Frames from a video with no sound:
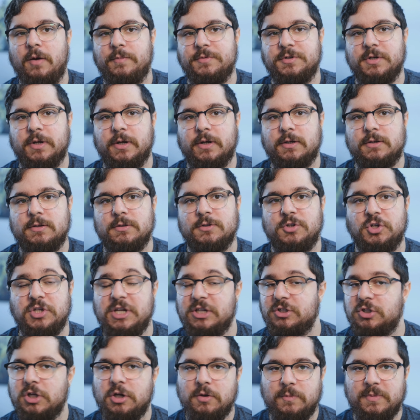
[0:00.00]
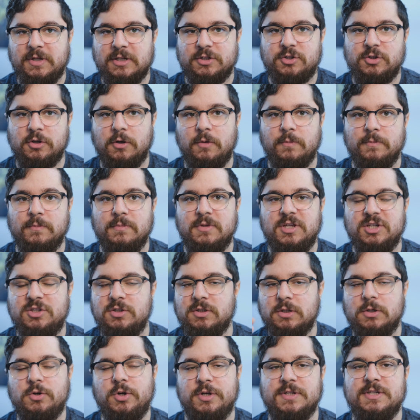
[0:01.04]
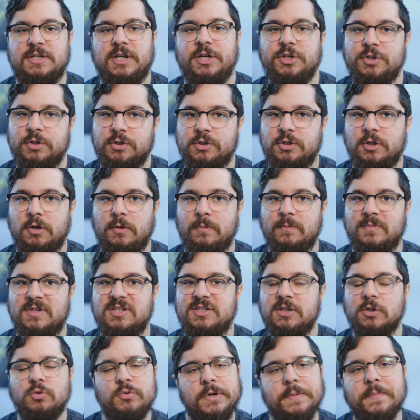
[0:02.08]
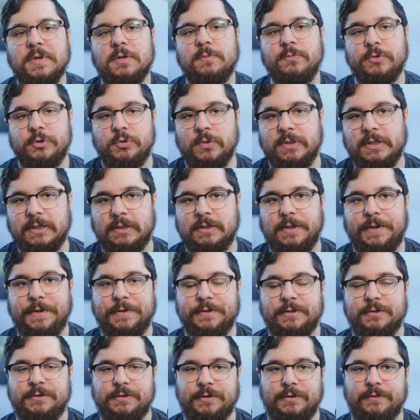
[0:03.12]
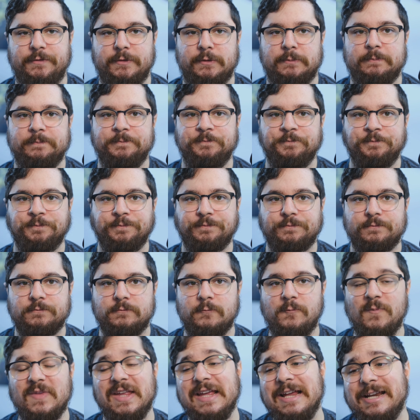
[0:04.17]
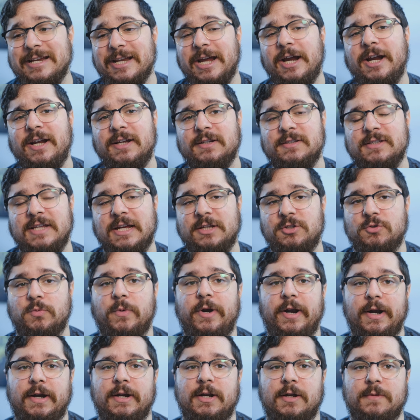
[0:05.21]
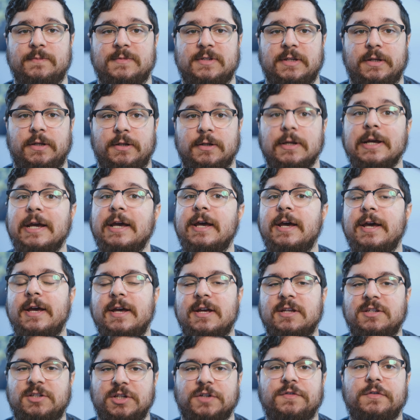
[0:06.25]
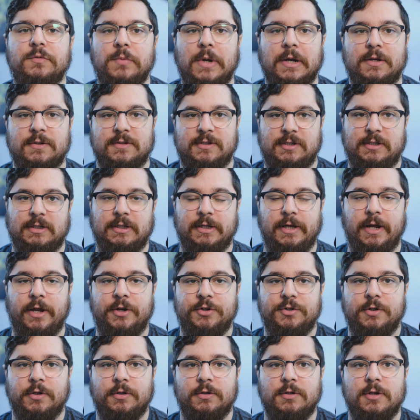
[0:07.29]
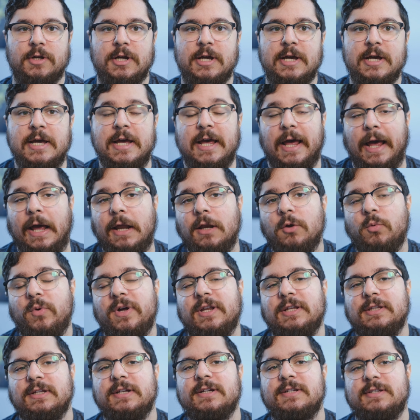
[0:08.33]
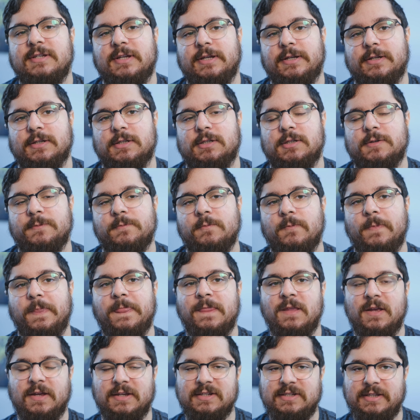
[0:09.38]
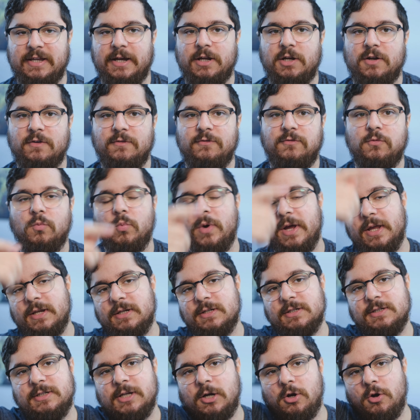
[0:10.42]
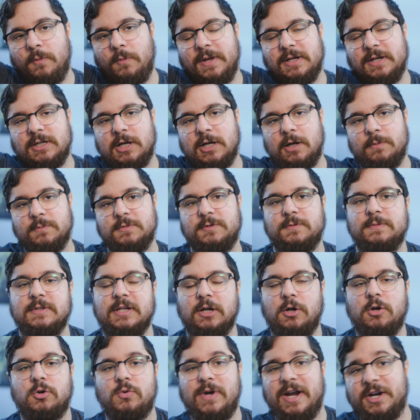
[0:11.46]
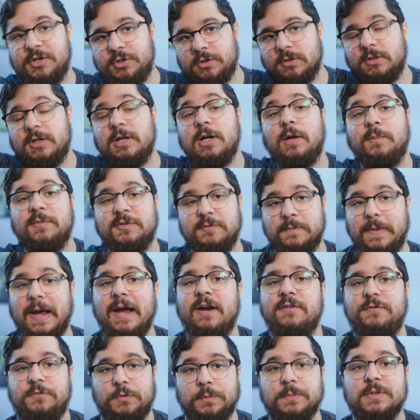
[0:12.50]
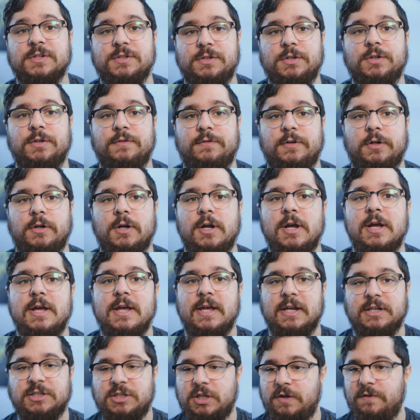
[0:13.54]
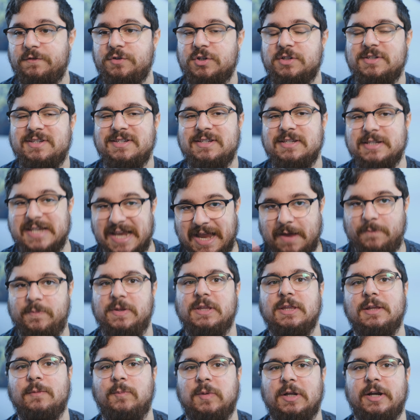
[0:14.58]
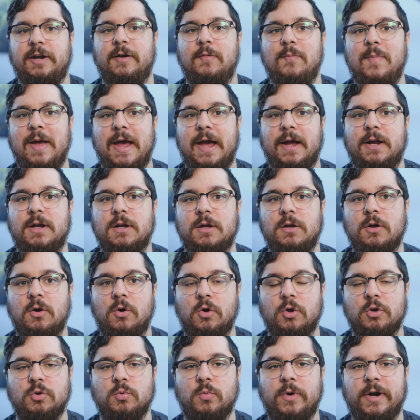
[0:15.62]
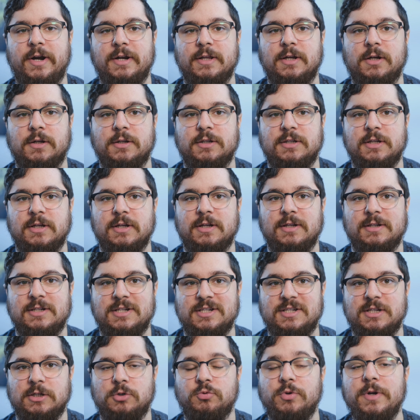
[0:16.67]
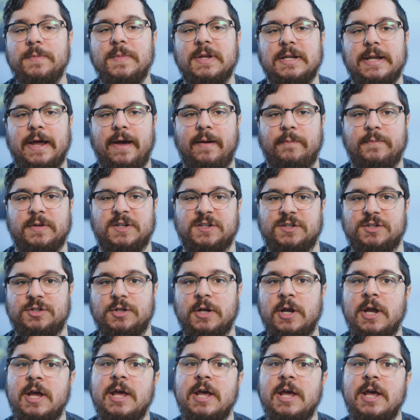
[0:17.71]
object. So there's going to be some desynchronization, some disagreement between the client and the server. And that's where it comes in server reconciliation. And what it does is, instead of when the command comes, the correction comes back from the server, instead of just snapping the player back on where the disagreement happened,